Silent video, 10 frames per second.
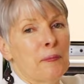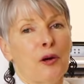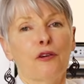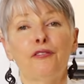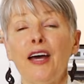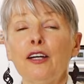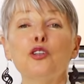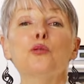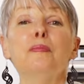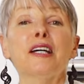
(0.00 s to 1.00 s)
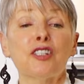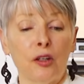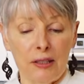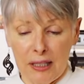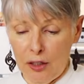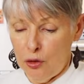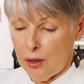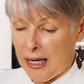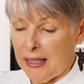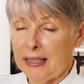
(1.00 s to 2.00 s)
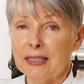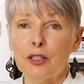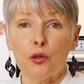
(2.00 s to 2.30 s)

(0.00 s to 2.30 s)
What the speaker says: Perfect. You mix until you get it